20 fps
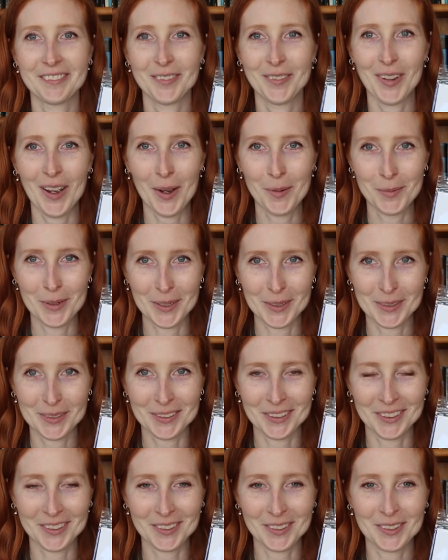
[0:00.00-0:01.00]
fabric
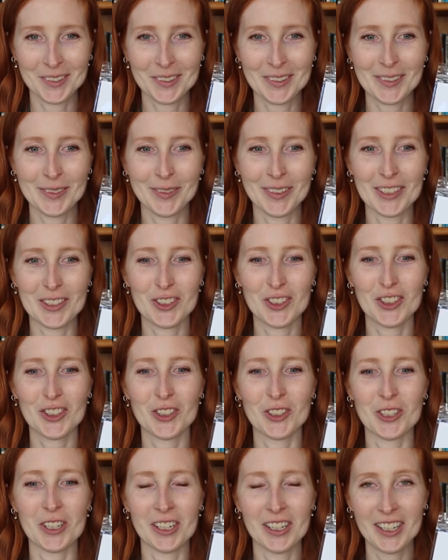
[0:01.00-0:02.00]
scissors, which
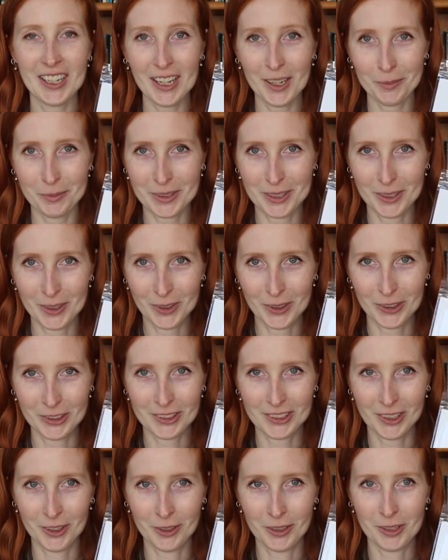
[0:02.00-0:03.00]
she kept in her
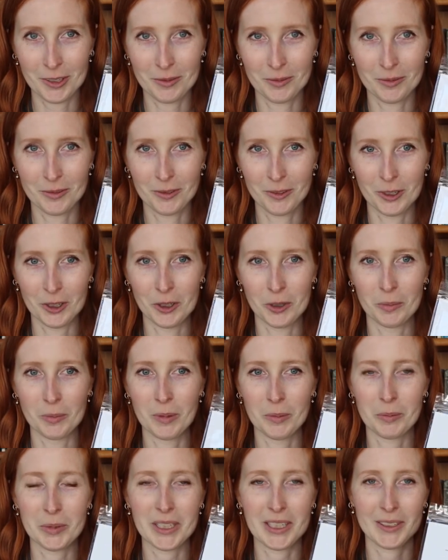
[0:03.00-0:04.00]
sewing room,
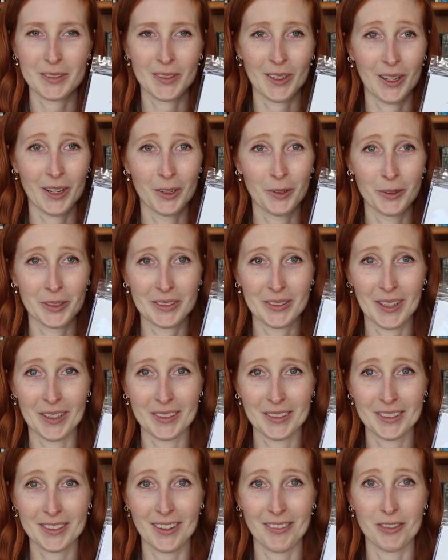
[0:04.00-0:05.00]
but because I always had
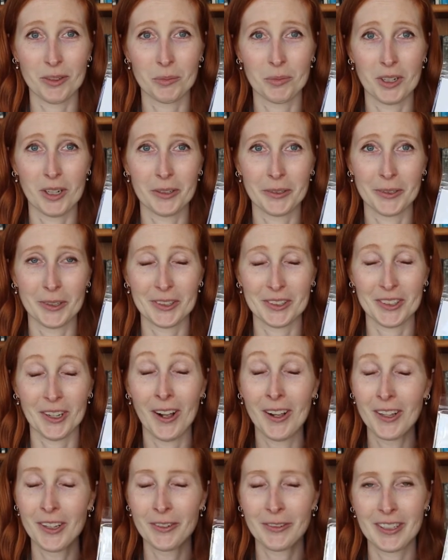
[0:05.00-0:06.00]
stuff in progress
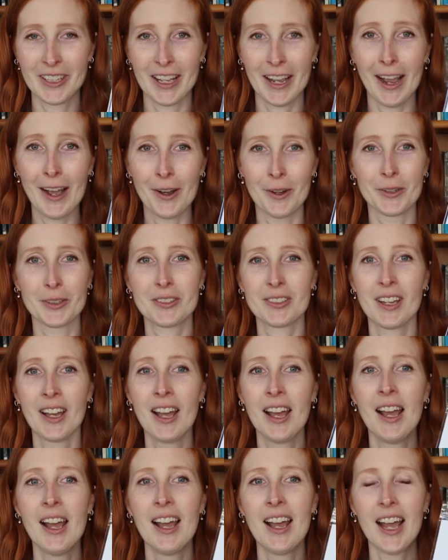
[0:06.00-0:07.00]
all over the house,
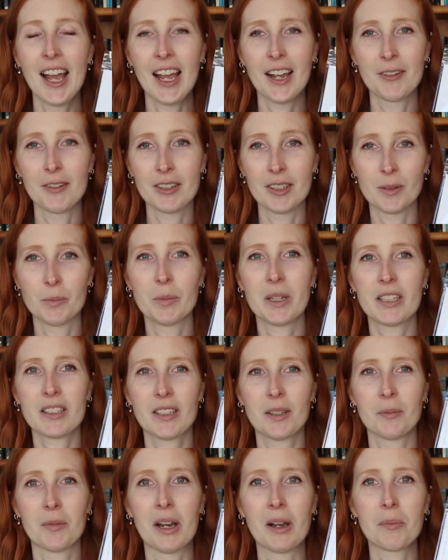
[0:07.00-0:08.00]
I would pick
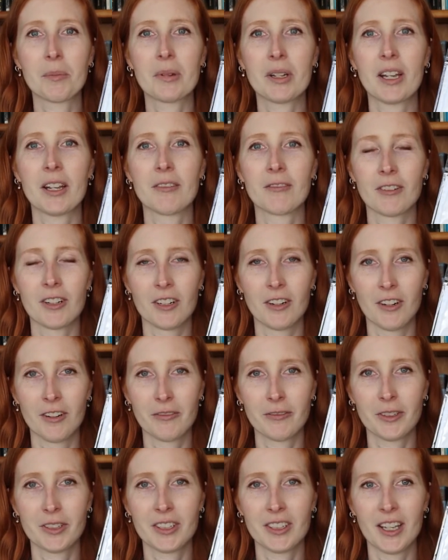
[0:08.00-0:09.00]
them up and run
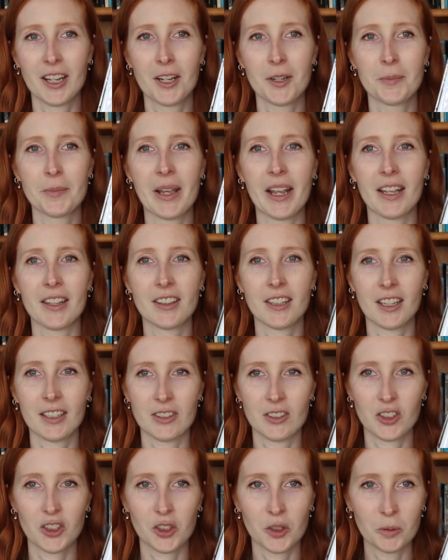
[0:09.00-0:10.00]
off with them, and then
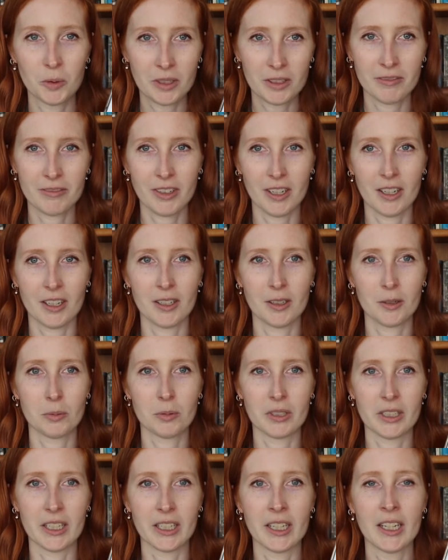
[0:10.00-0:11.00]
she would
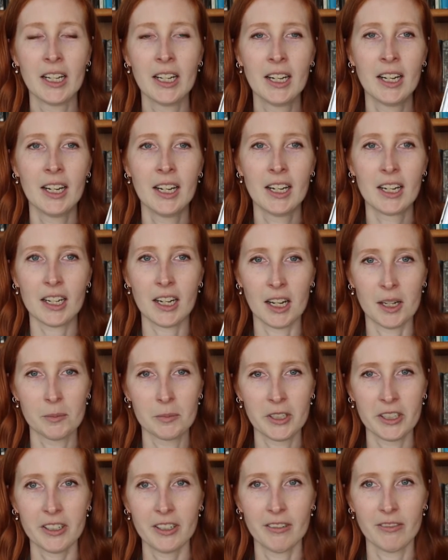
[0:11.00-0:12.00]
invariably come
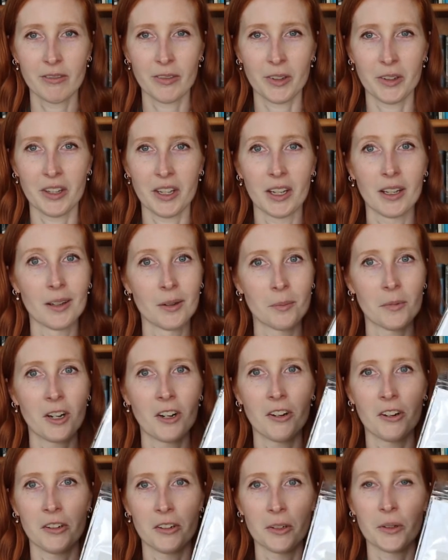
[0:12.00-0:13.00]
looking for them.
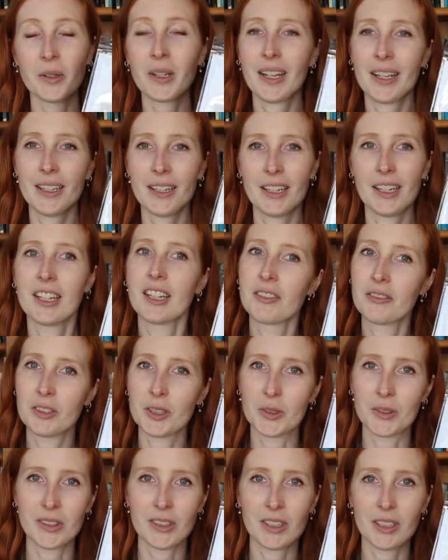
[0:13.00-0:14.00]
Oh, Katie, have you
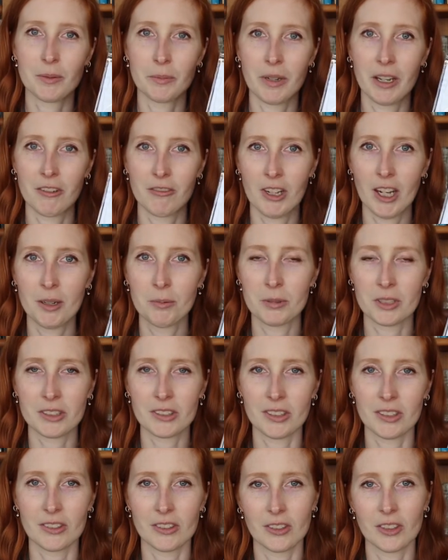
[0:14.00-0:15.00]
seen my fabric
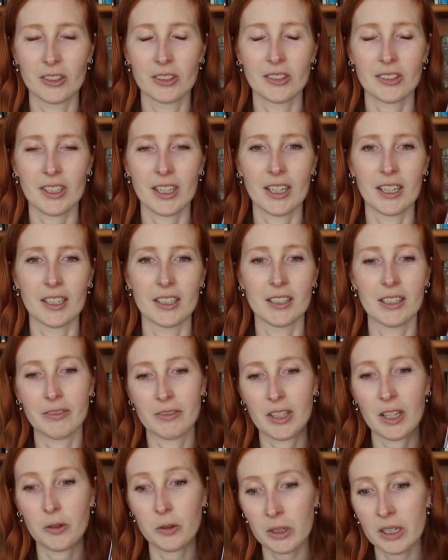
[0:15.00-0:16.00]
scissors? And if
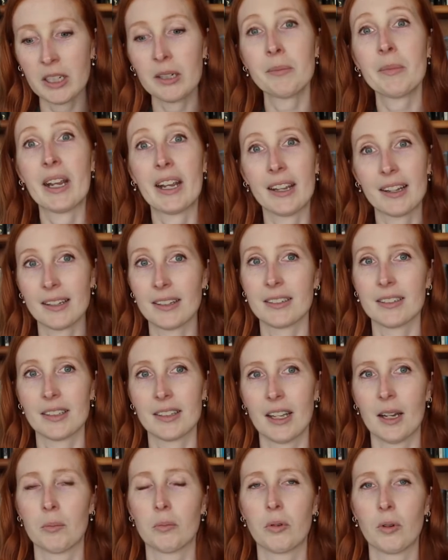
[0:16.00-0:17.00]
they were in my hand at
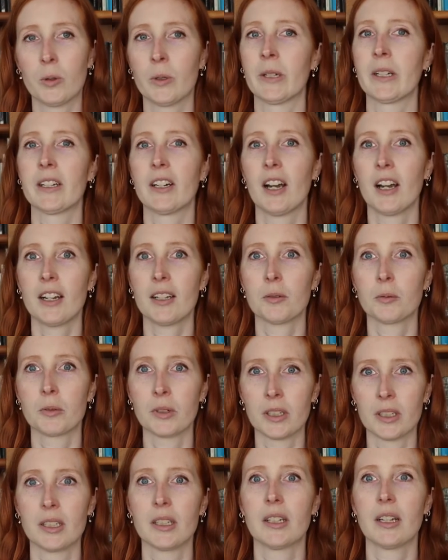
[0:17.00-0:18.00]
that point, I
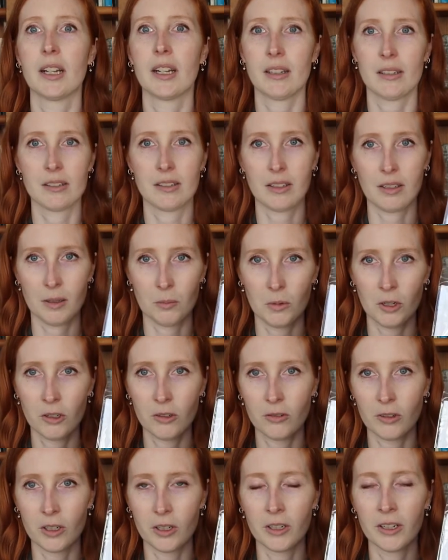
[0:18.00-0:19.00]
would hand them
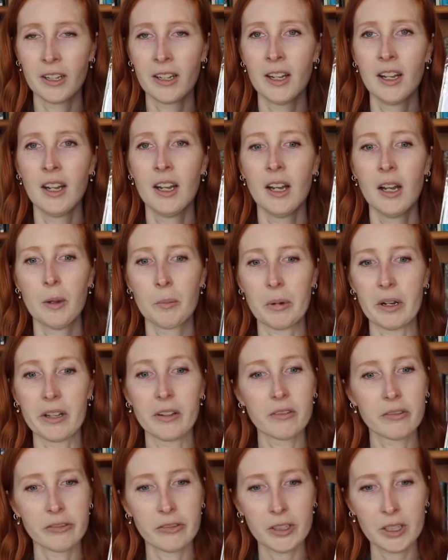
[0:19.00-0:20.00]
over.
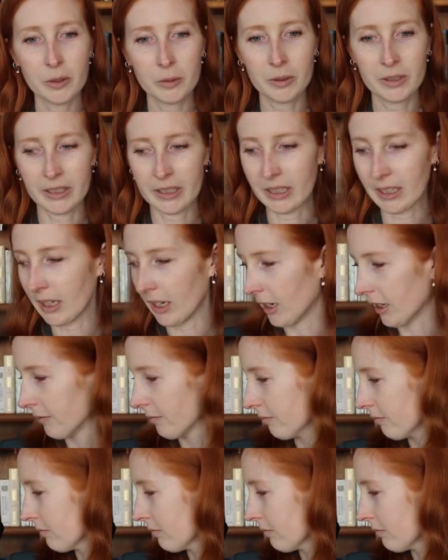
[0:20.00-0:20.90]
But frequently, I